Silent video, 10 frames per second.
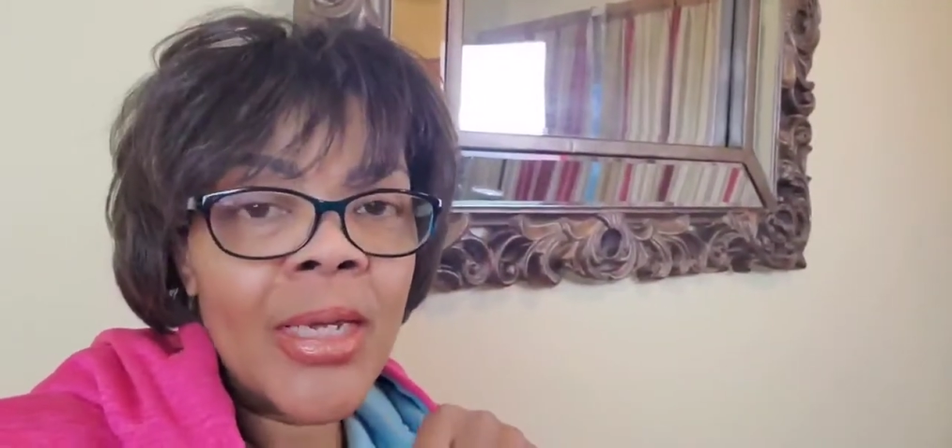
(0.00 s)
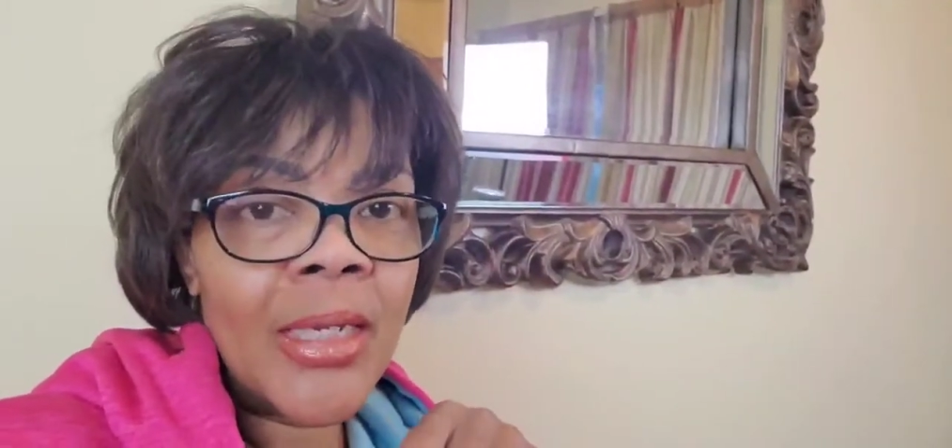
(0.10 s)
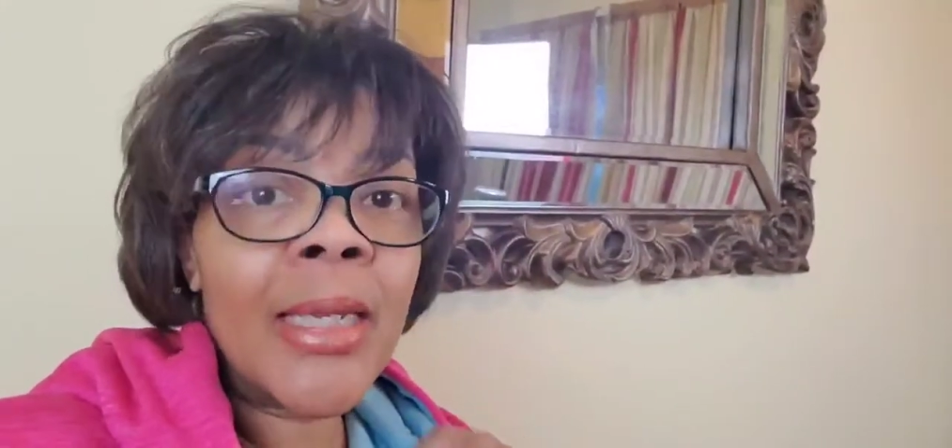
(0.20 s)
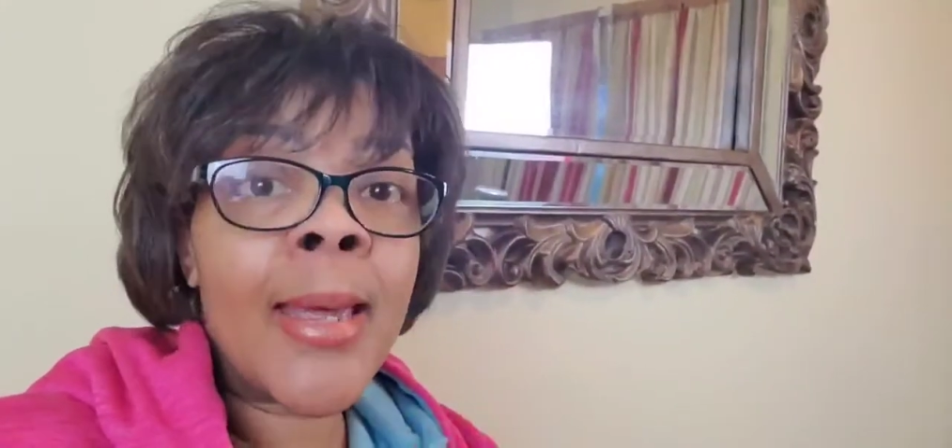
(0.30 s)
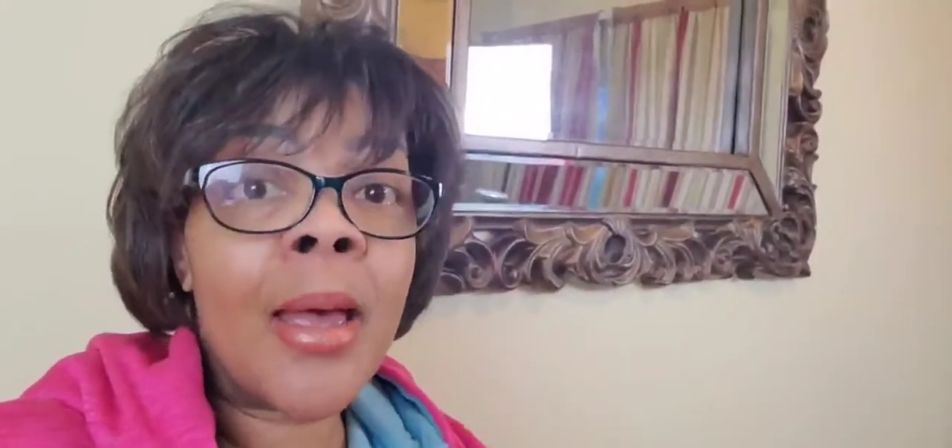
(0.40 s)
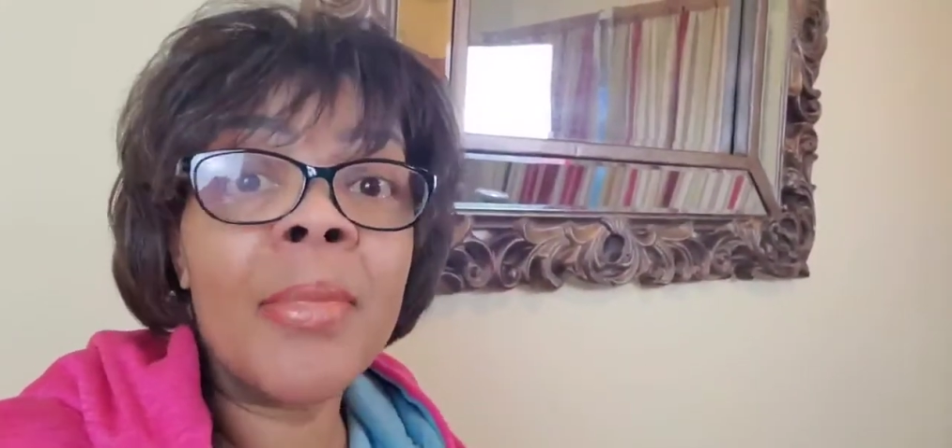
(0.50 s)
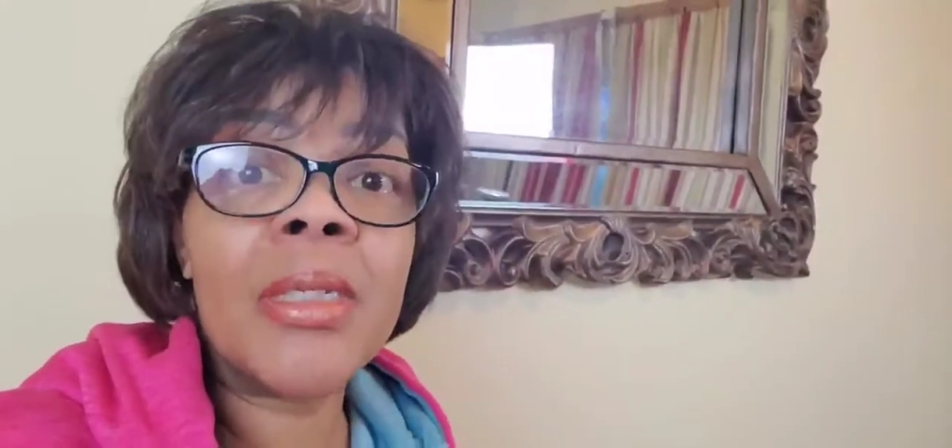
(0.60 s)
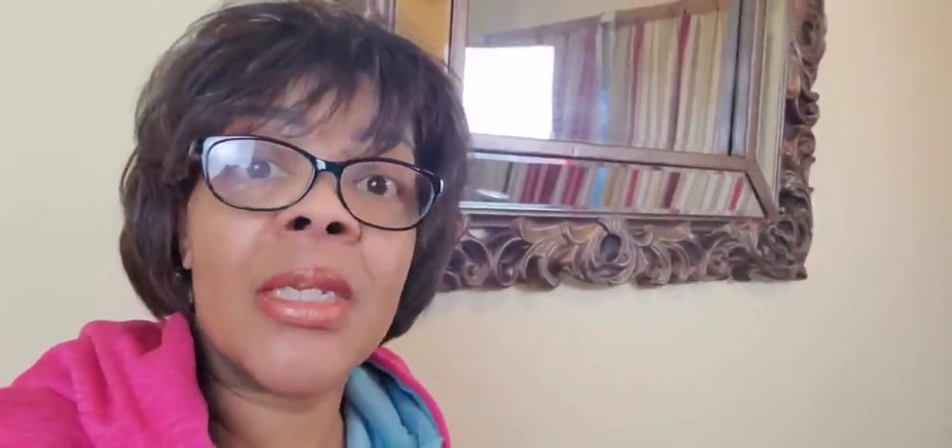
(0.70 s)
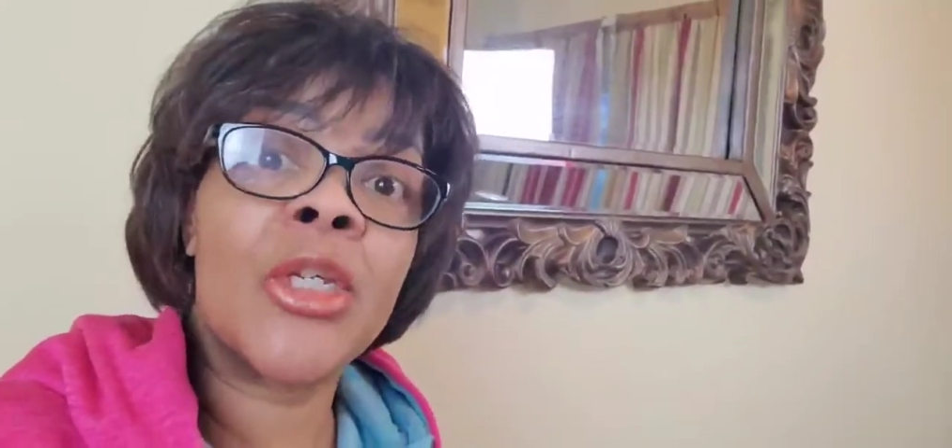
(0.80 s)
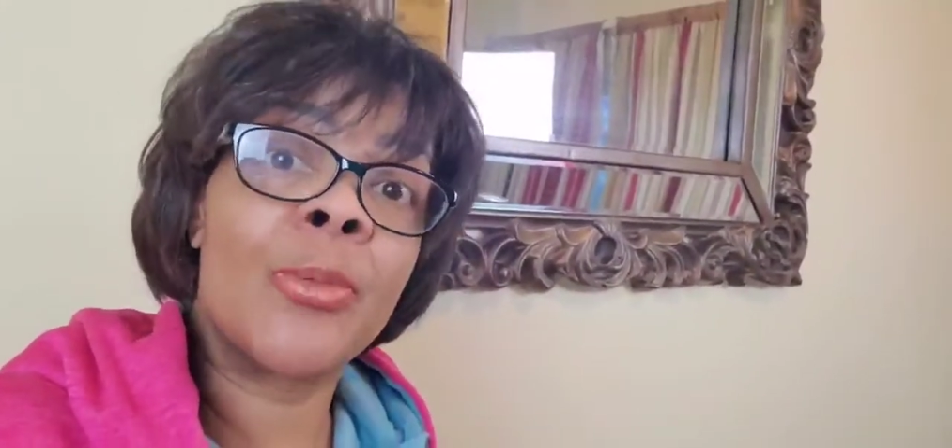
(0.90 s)
in the comment
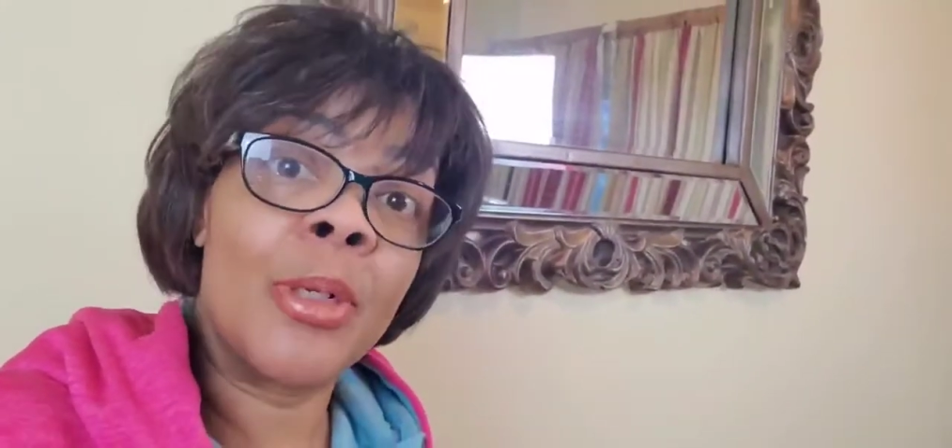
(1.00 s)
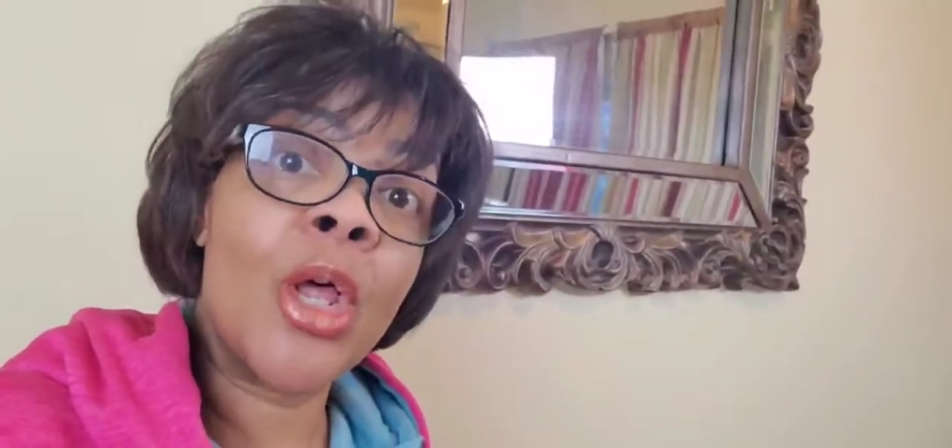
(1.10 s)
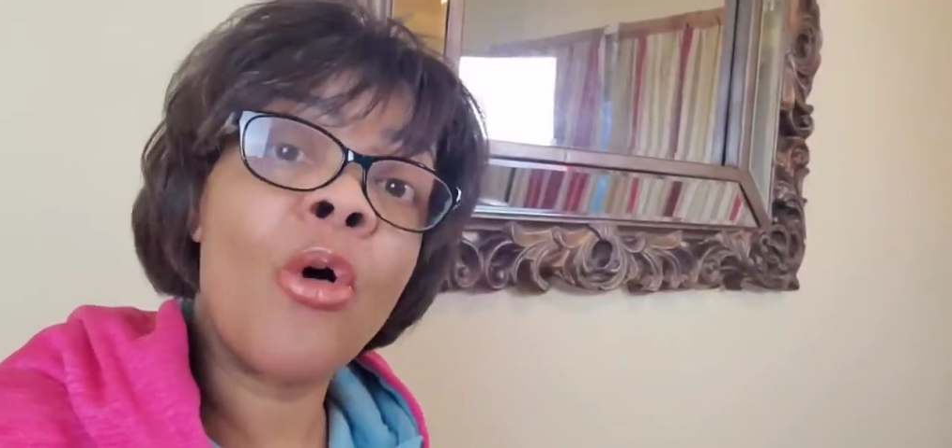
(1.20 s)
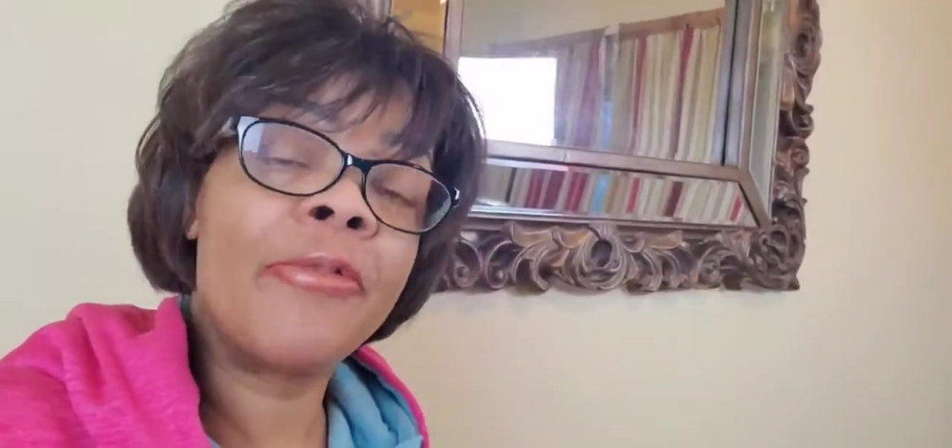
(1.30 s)
section below